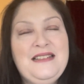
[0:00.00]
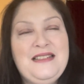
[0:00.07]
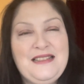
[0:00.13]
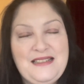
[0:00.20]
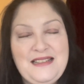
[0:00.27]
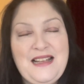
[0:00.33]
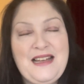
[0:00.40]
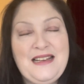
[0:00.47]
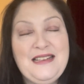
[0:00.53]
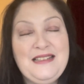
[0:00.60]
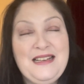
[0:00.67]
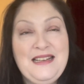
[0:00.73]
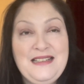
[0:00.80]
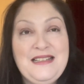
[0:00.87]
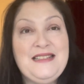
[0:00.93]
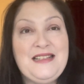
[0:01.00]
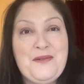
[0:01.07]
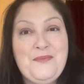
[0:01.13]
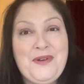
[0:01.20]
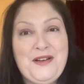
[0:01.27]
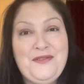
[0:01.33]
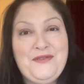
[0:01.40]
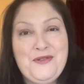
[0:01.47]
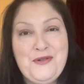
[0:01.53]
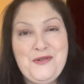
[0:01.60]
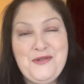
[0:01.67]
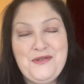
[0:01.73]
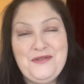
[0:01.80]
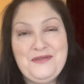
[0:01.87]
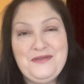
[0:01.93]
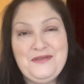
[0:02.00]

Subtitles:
December for